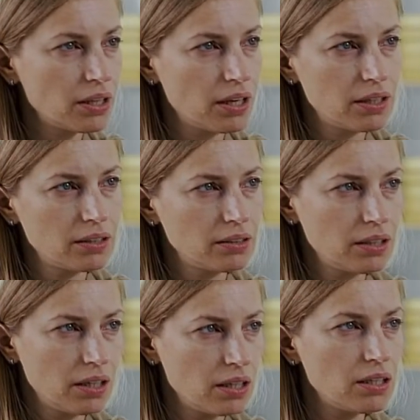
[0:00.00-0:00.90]
You know, when
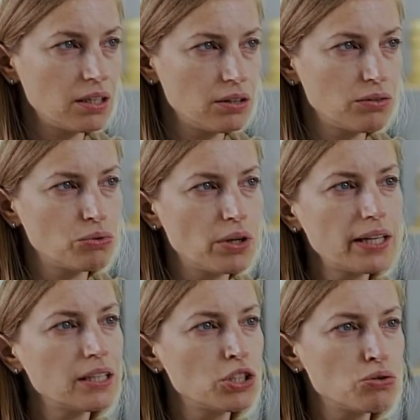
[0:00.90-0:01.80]
it comes
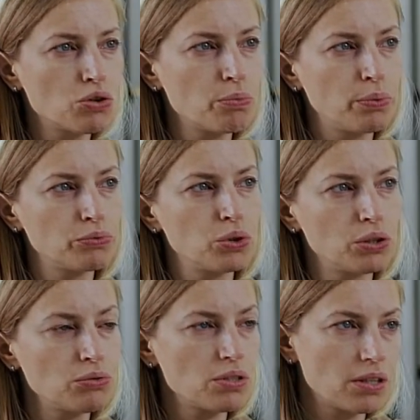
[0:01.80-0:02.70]
to race,
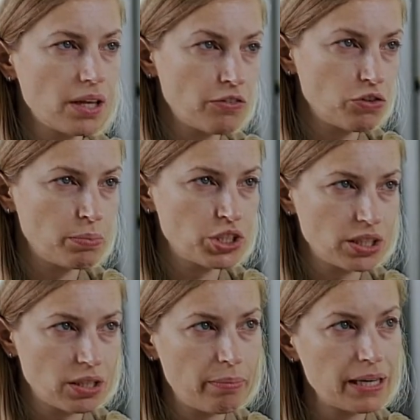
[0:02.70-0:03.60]

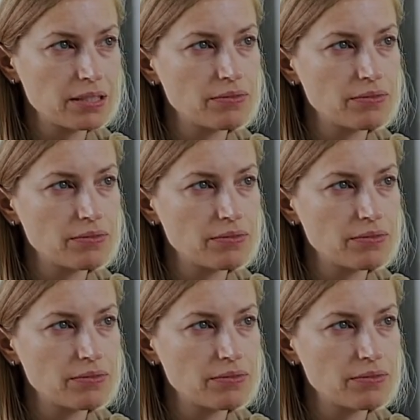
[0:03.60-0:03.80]
ethnicity, uh,